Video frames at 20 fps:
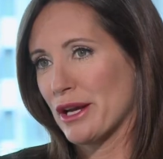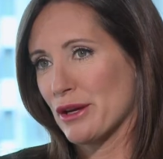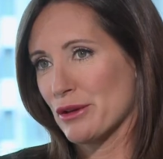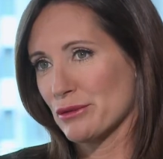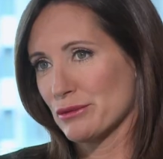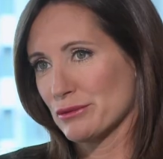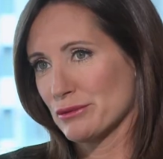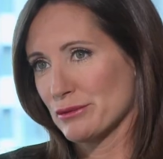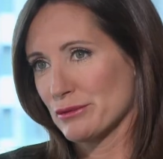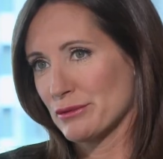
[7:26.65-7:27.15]

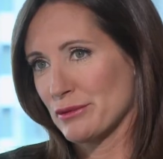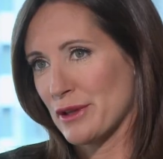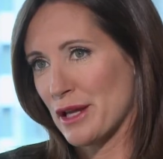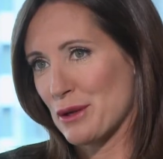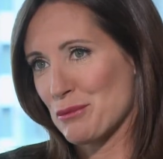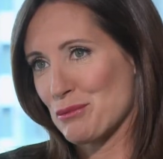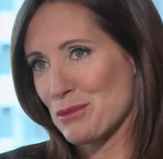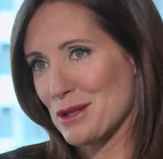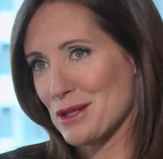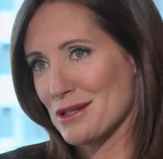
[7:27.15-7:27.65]
out,
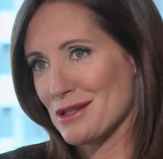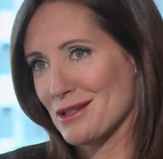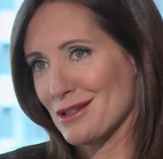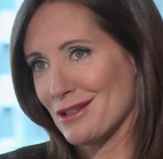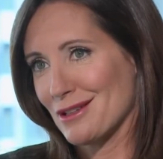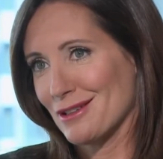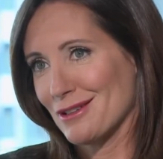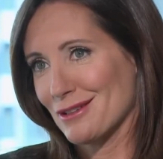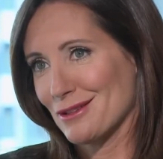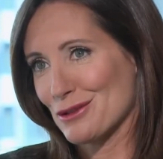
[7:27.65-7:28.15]
that
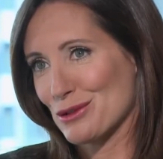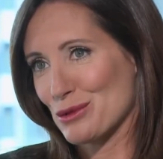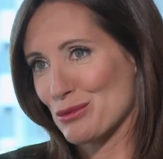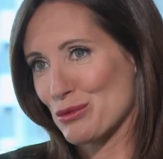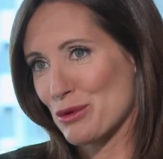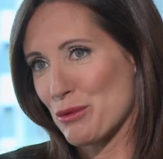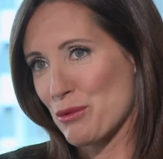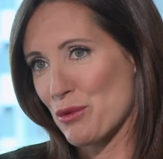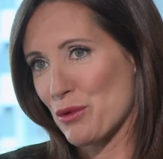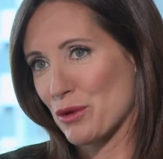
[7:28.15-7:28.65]
BC
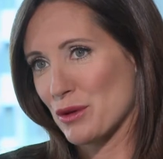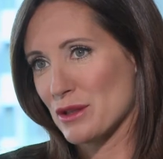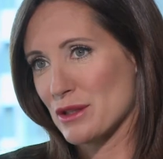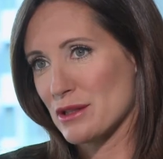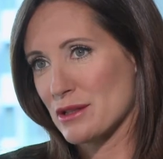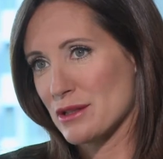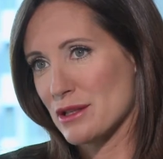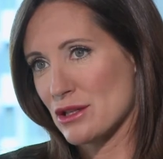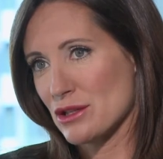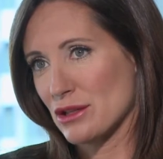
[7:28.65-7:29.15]
Supreme Court
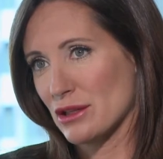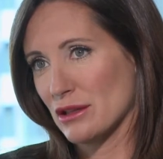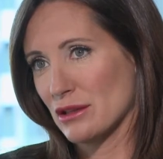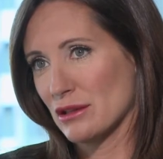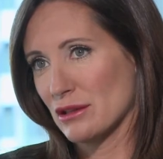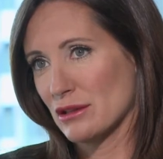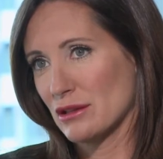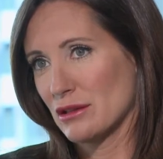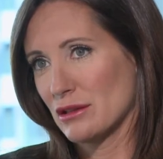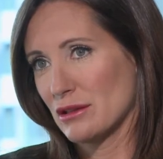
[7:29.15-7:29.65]

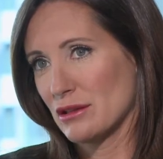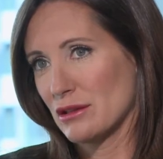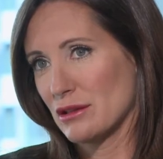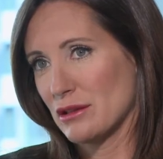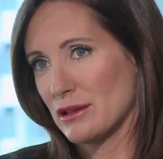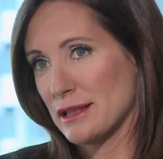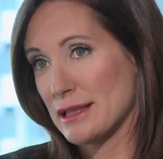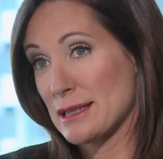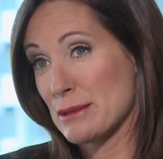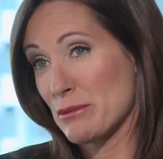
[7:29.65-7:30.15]
decision
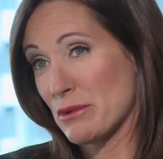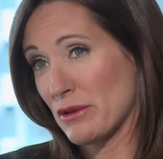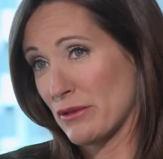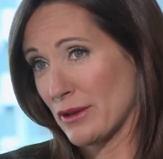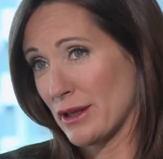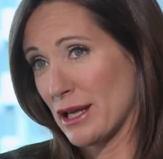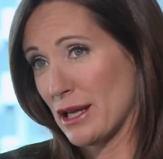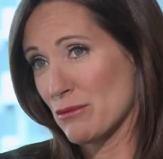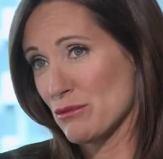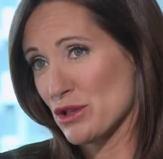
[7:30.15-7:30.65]
is a bit of a
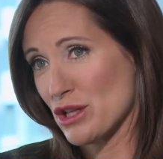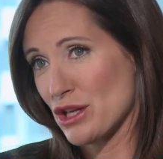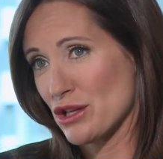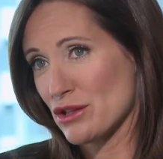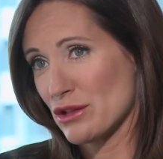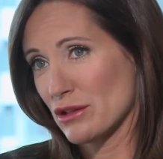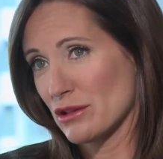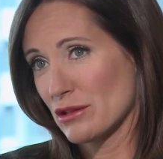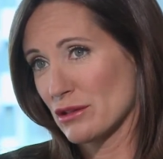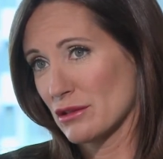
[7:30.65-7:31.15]
game
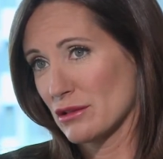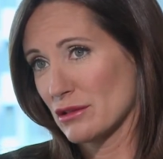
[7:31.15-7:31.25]
changer?